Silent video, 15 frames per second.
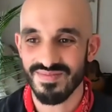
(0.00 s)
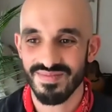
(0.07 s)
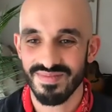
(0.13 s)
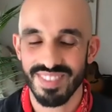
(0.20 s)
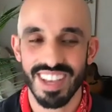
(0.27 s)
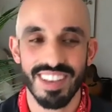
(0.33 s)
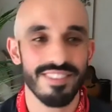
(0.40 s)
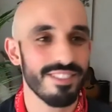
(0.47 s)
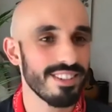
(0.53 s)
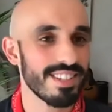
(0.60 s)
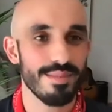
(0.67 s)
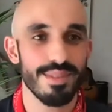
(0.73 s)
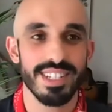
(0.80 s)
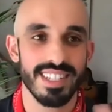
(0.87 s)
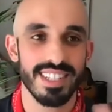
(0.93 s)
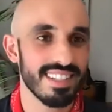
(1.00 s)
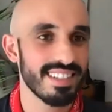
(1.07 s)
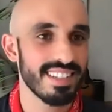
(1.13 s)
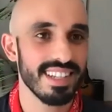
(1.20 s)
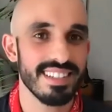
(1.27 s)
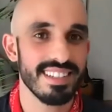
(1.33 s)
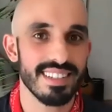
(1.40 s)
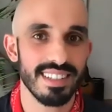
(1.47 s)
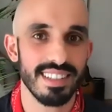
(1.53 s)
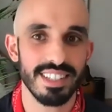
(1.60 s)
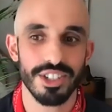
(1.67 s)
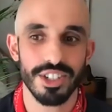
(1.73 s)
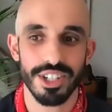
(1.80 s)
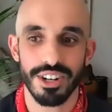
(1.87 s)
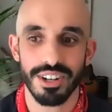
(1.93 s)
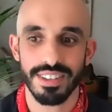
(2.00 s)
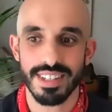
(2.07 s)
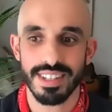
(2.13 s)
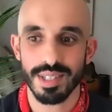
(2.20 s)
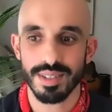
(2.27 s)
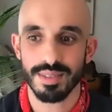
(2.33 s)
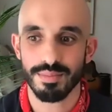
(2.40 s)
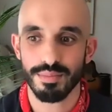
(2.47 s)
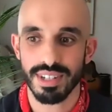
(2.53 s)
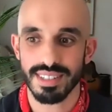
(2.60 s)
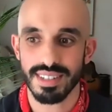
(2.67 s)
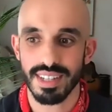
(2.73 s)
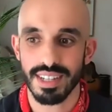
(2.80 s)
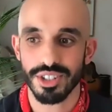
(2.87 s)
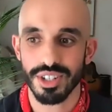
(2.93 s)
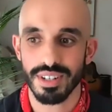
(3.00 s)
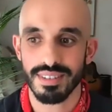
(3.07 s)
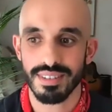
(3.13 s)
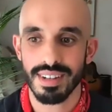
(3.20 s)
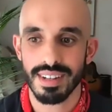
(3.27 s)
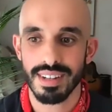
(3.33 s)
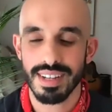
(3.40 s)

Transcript: if for some reason it's glitchy during this presentation.